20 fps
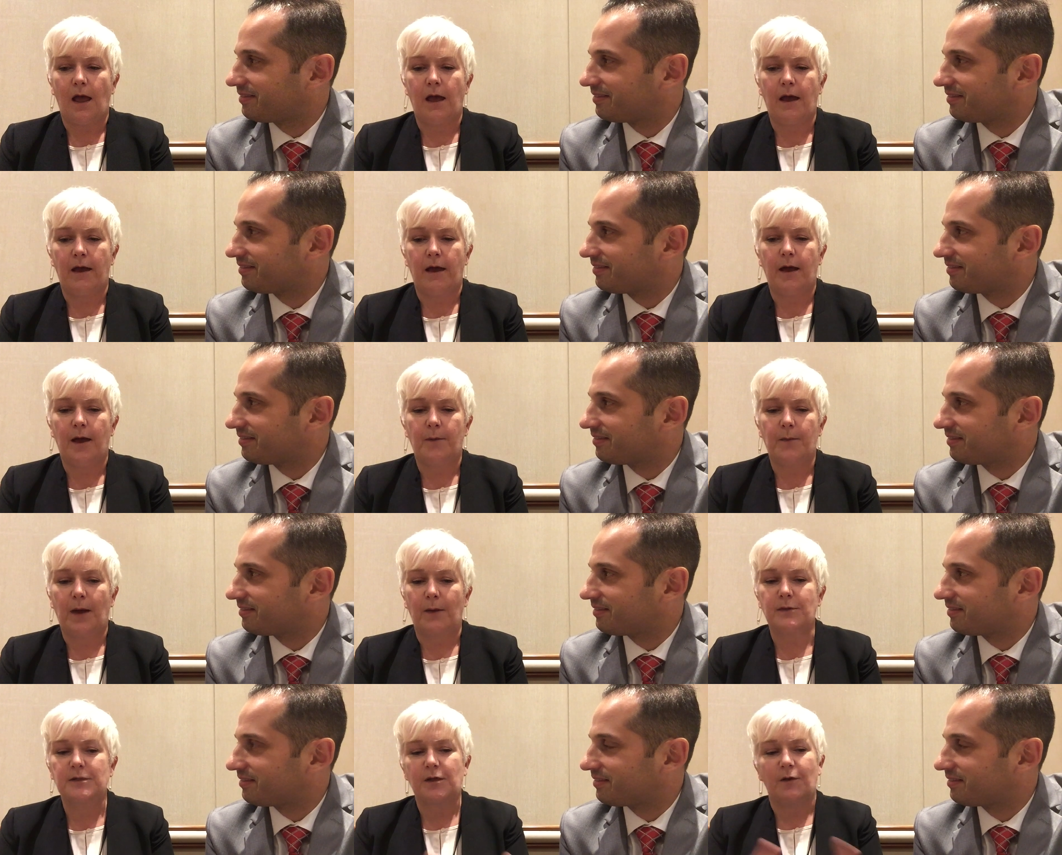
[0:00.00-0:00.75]

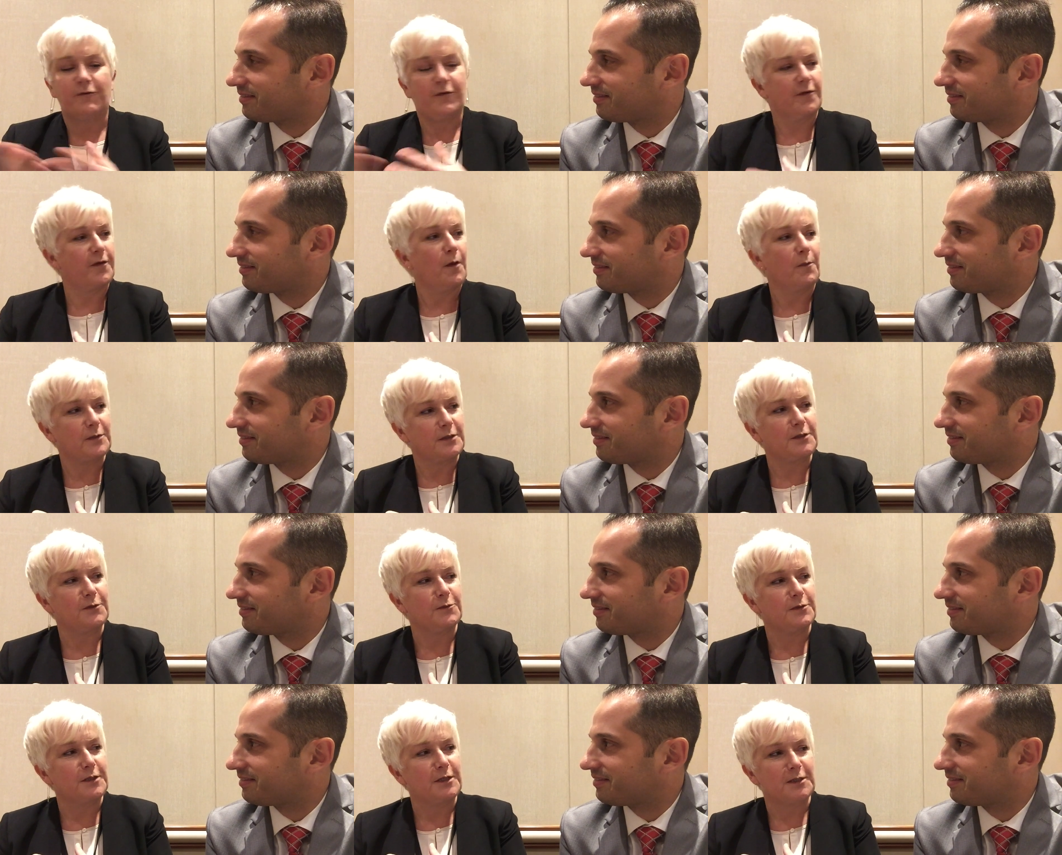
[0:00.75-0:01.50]
Speaker 1: um, I was offered the
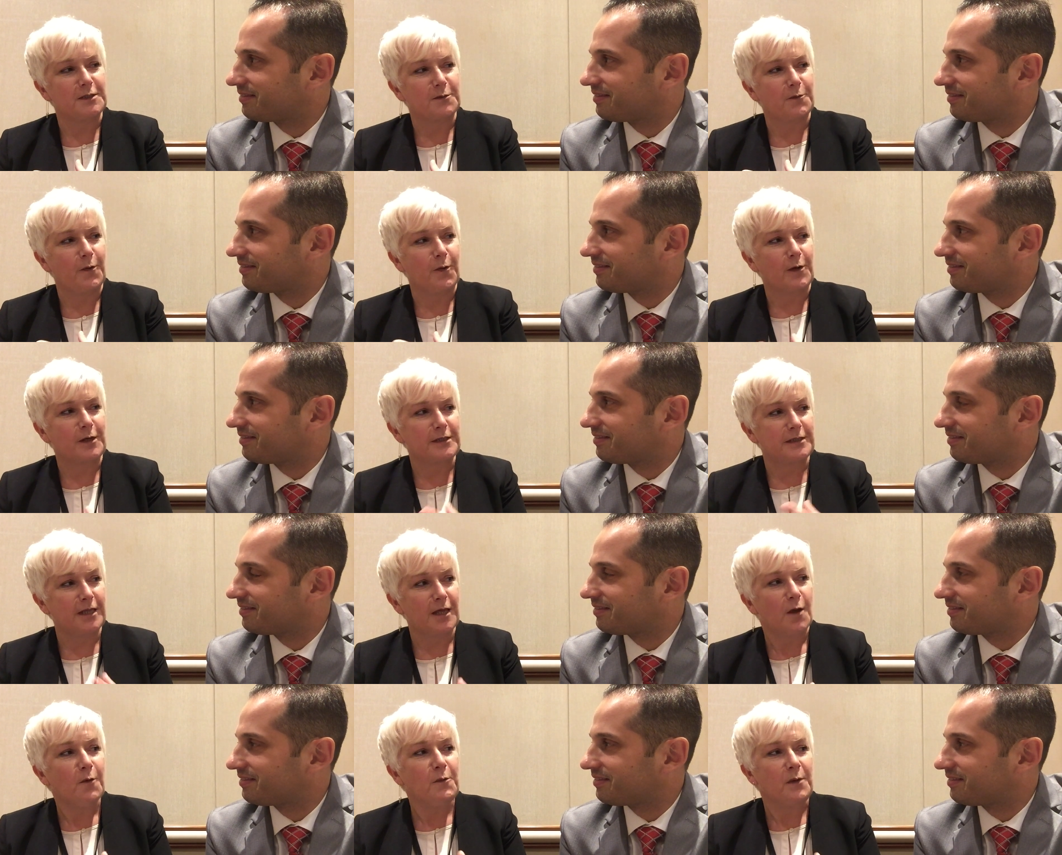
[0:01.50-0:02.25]
opportunity to work
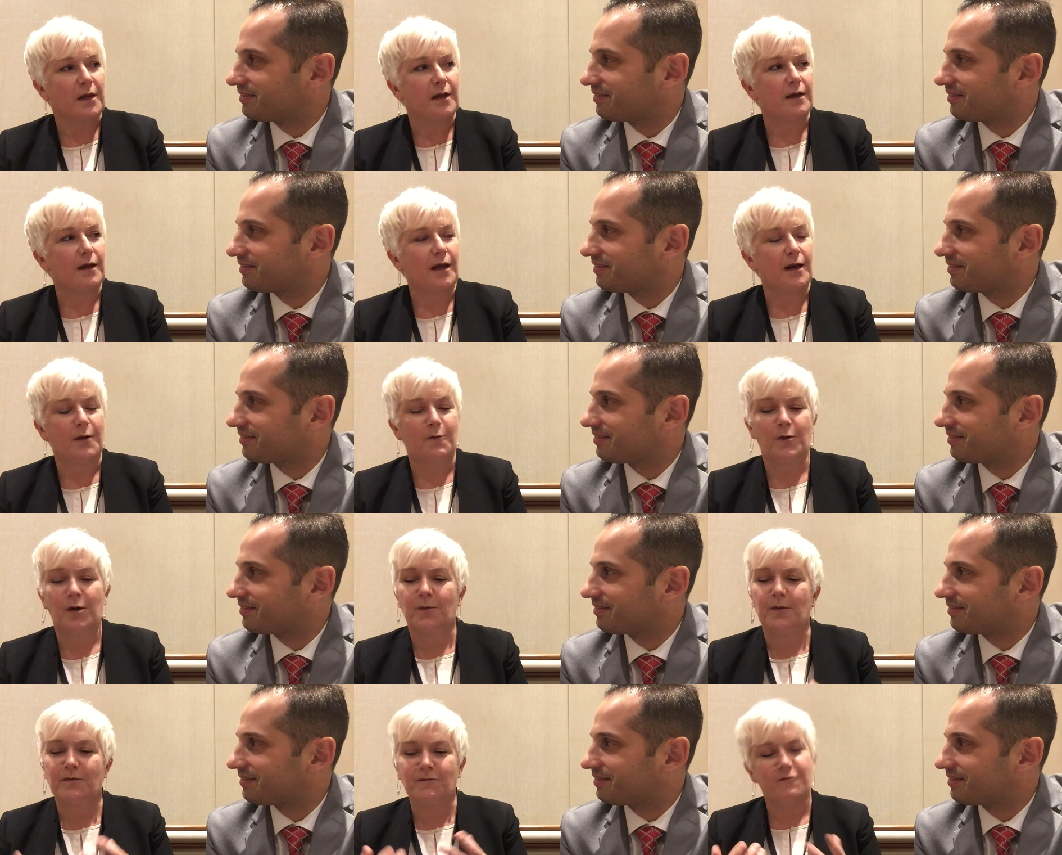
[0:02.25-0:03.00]
as the owner, and it
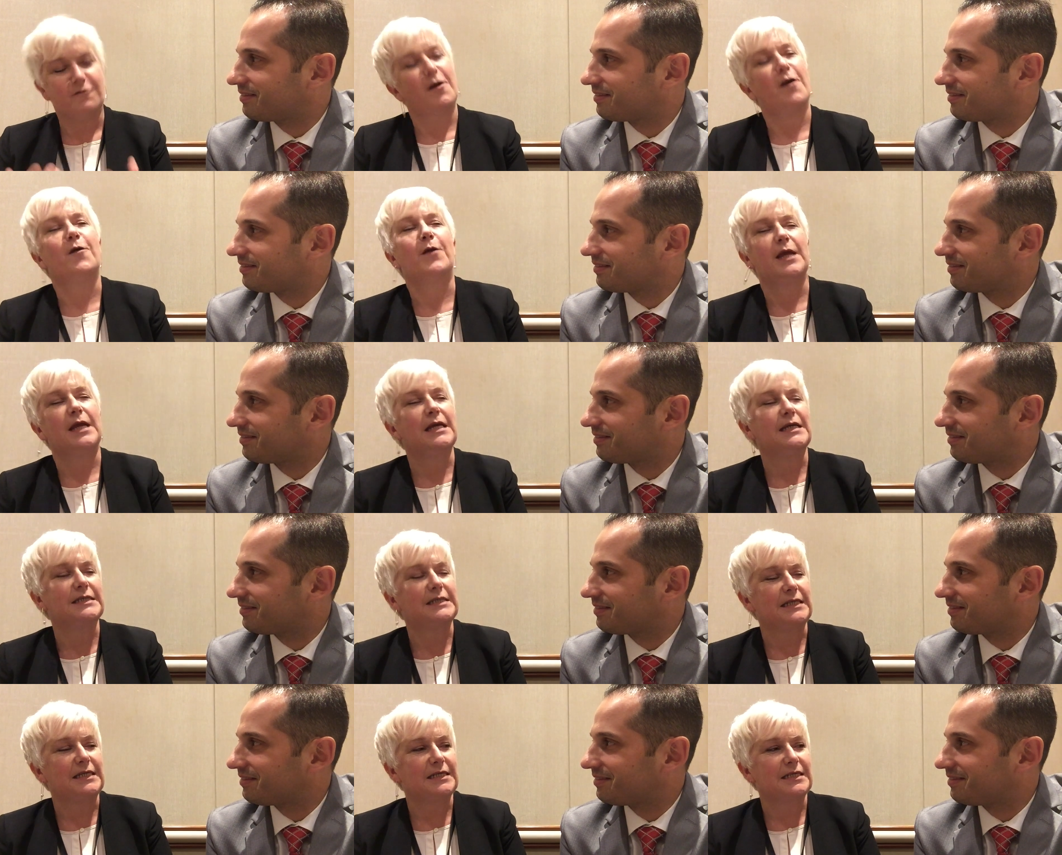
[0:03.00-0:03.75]
would have been very
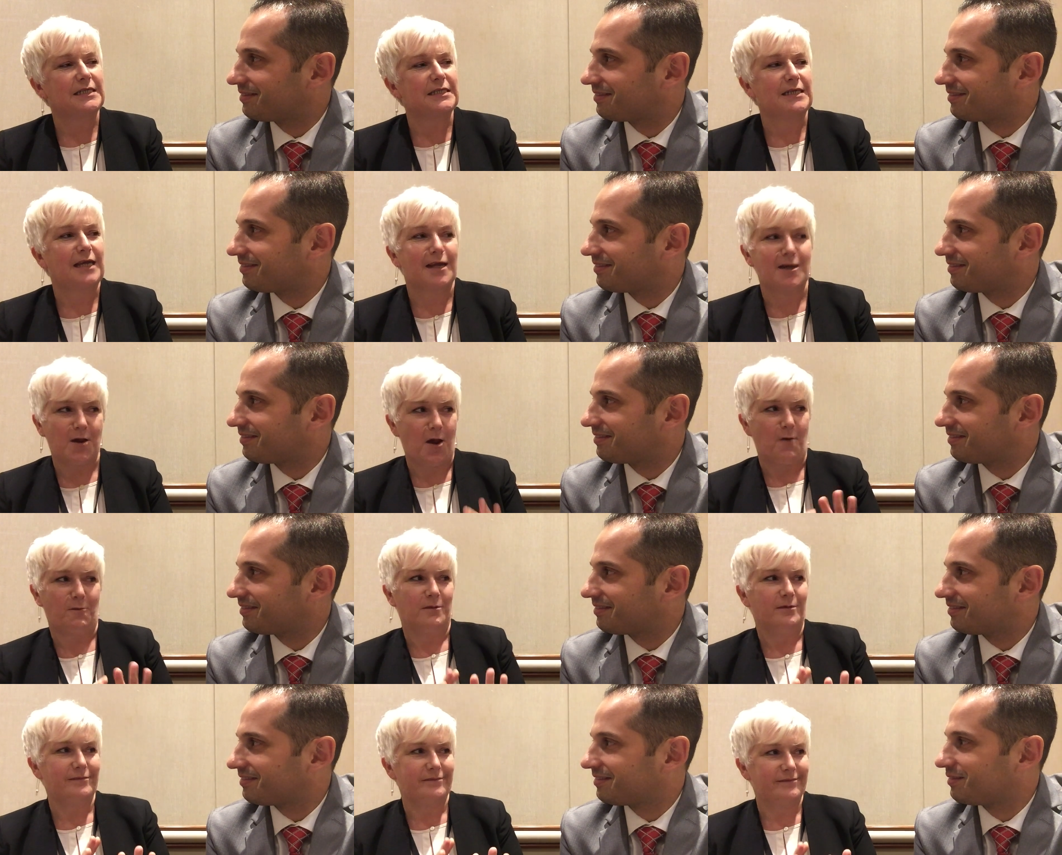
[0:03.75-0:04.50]
easy to say
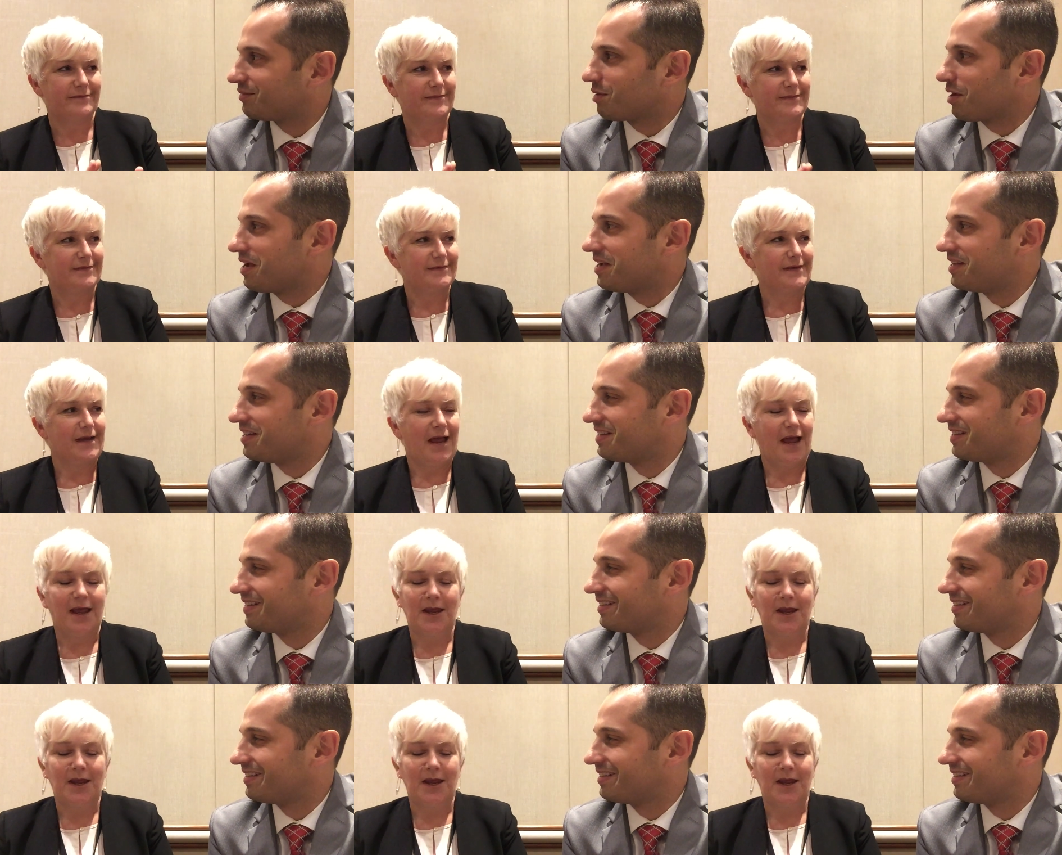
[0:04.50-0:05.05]
no. Right.